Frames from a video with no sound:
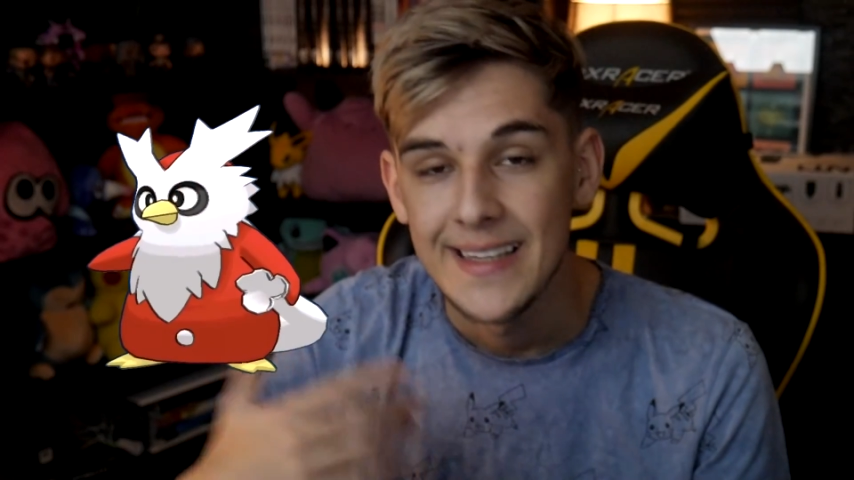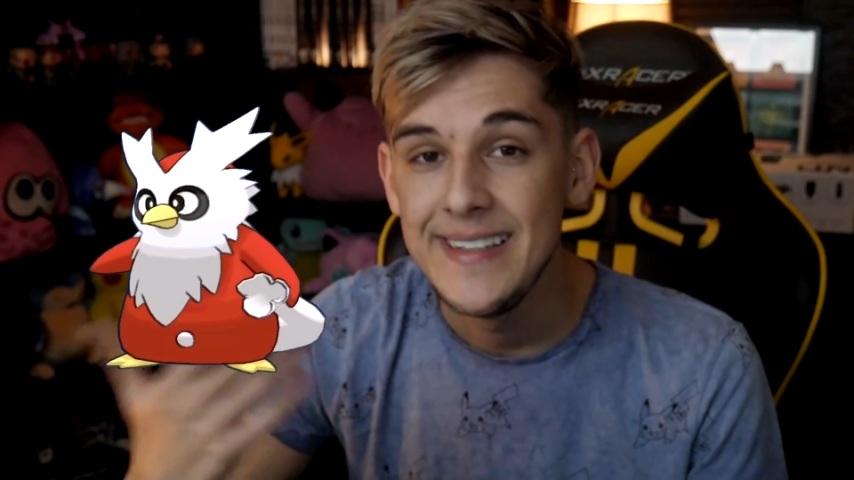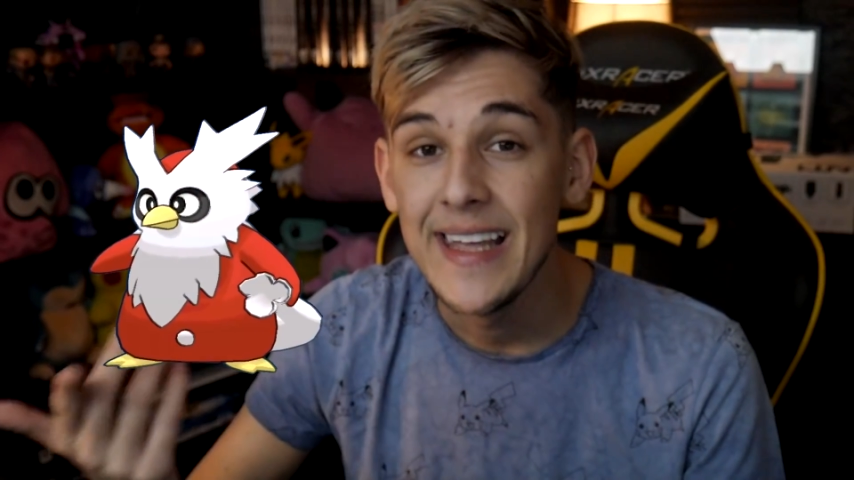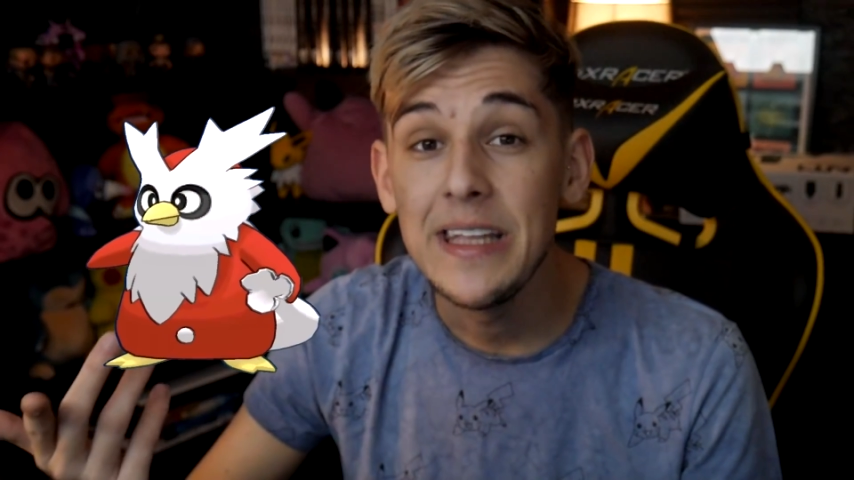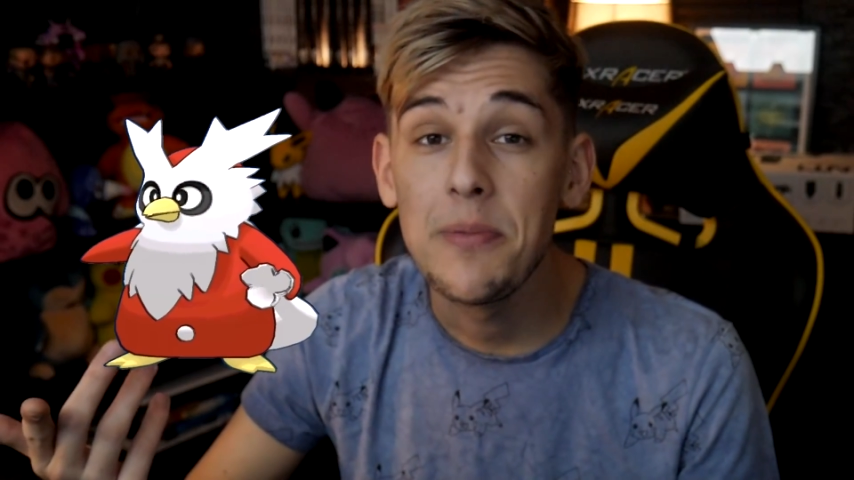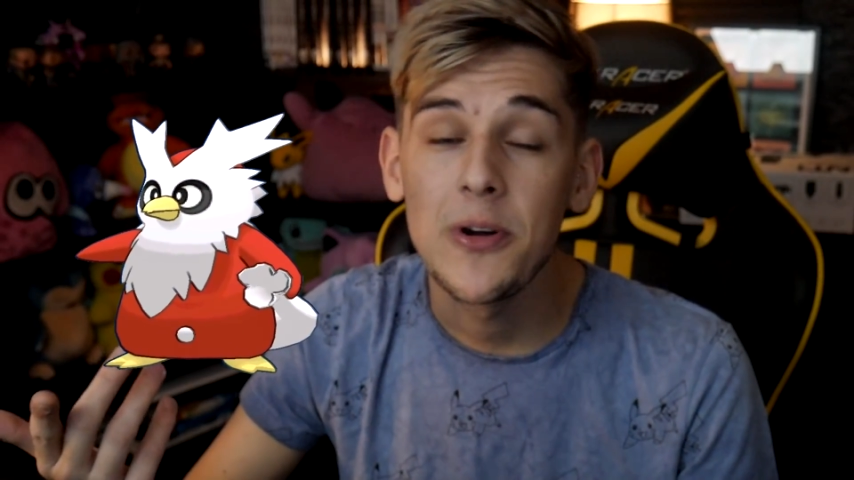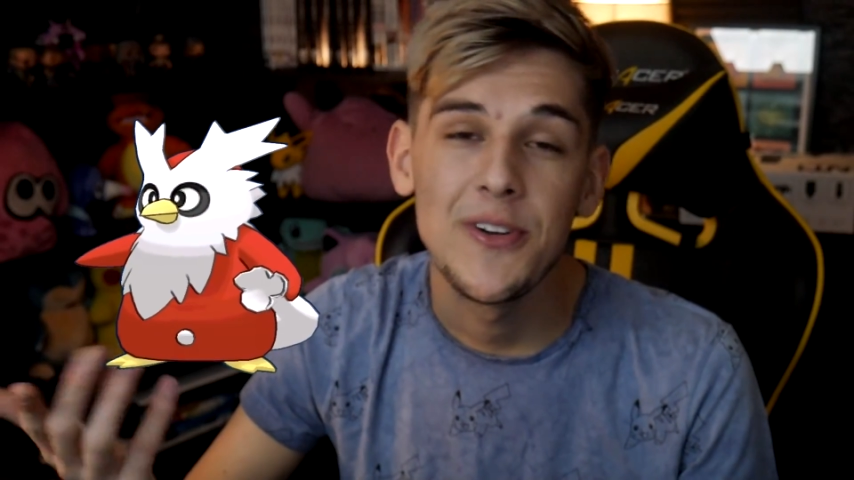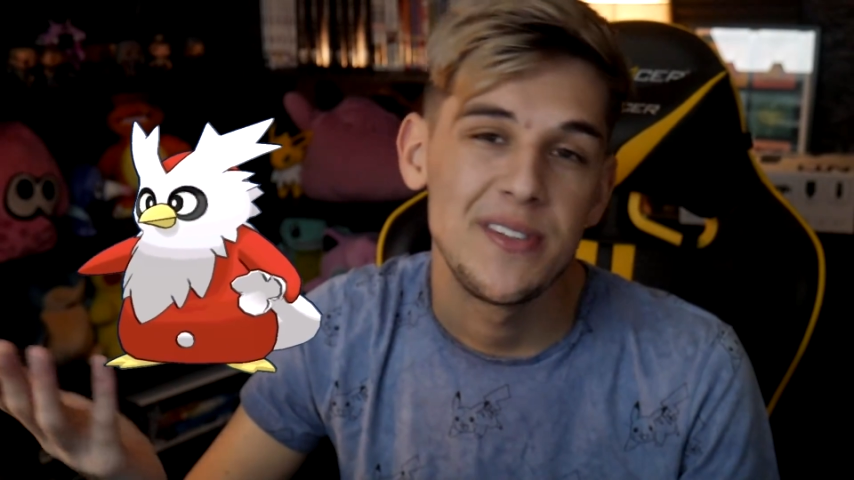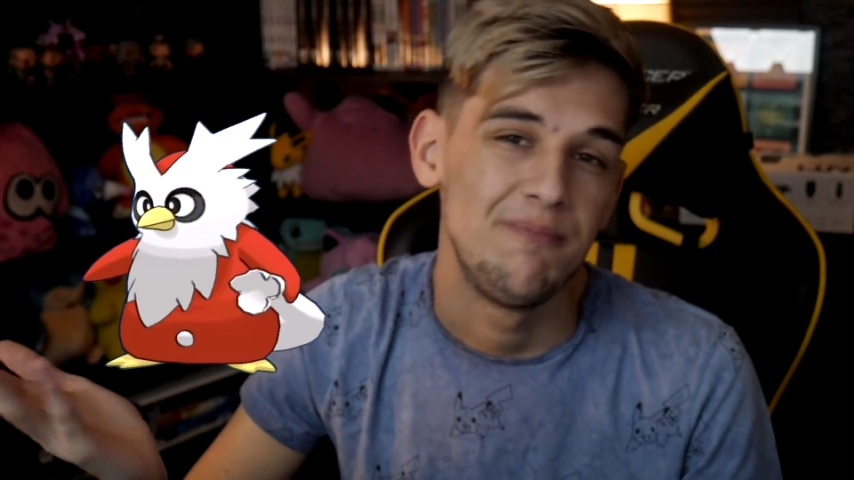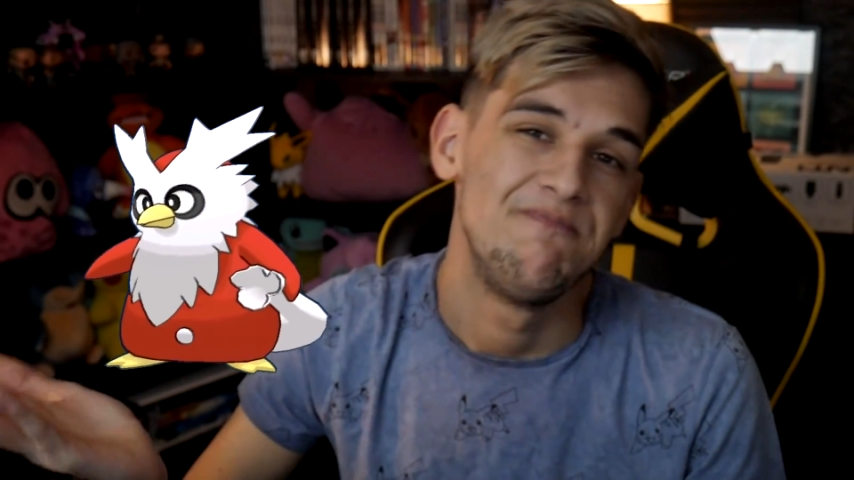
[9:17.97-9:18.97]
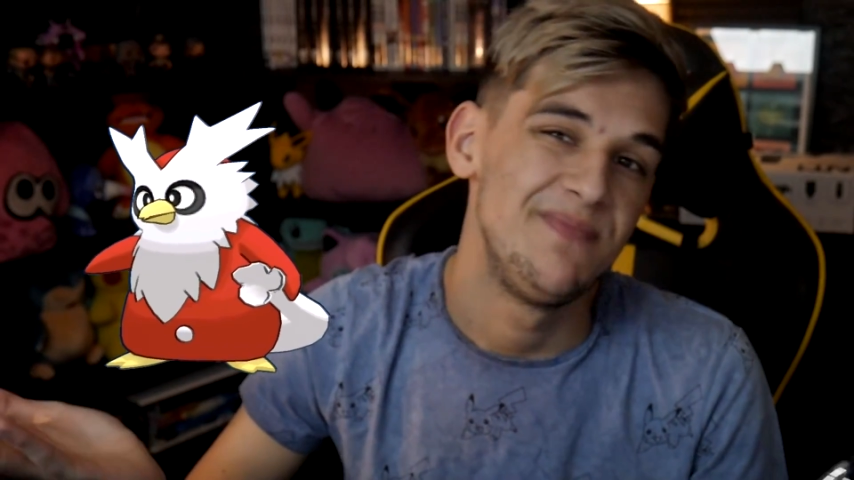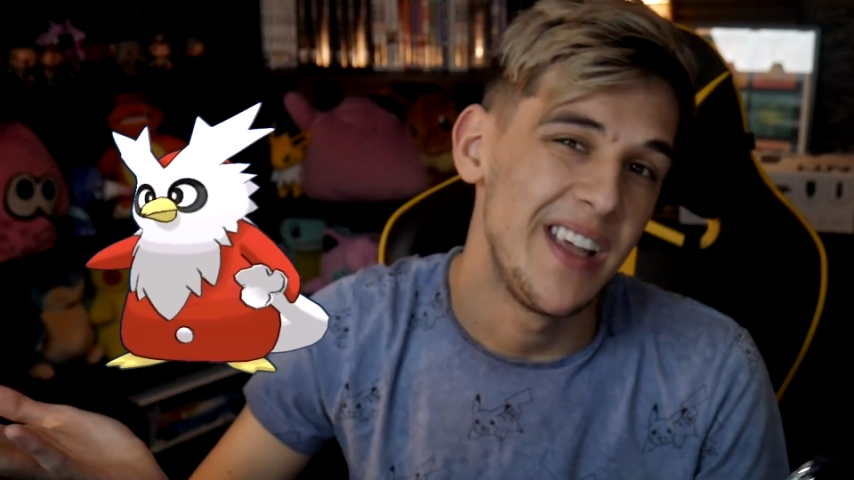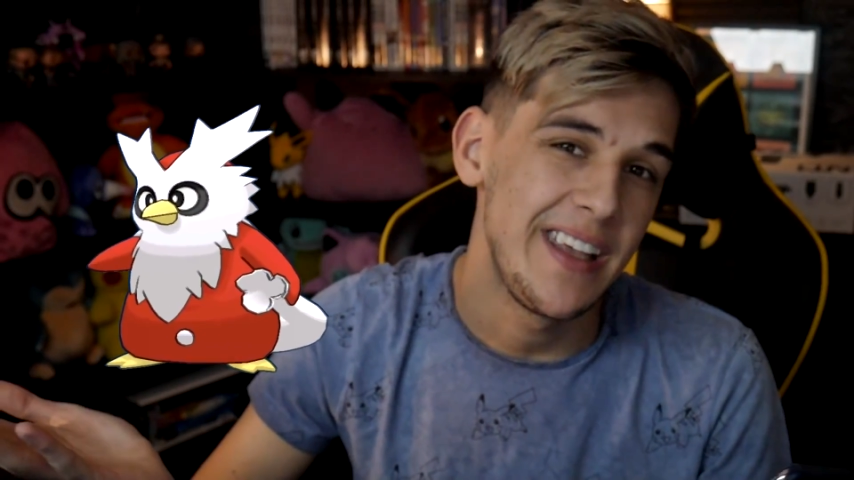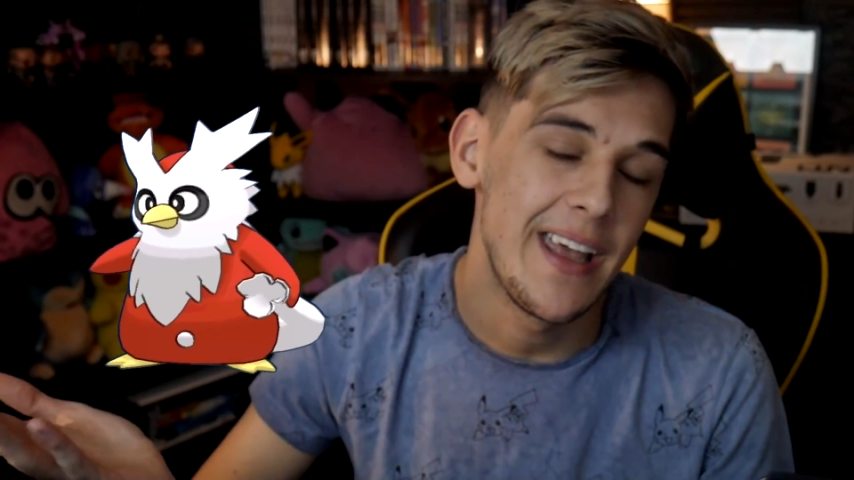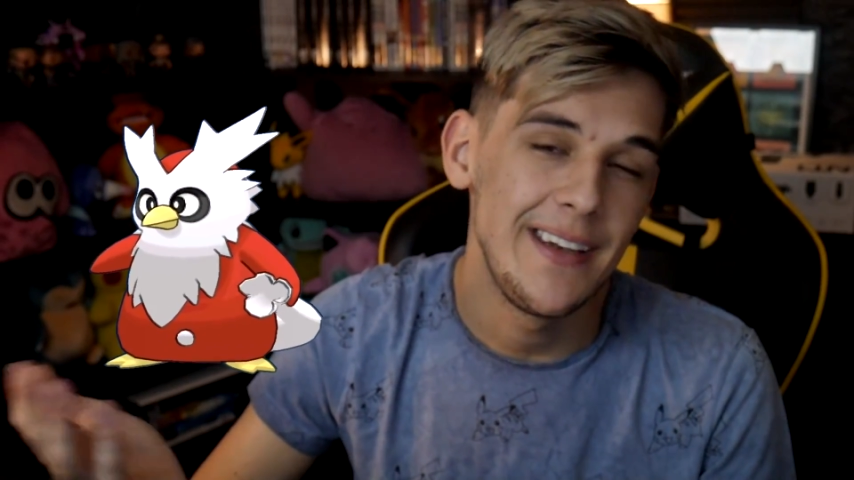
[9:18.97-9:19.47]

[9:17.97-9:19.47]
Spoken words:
Delibird, again,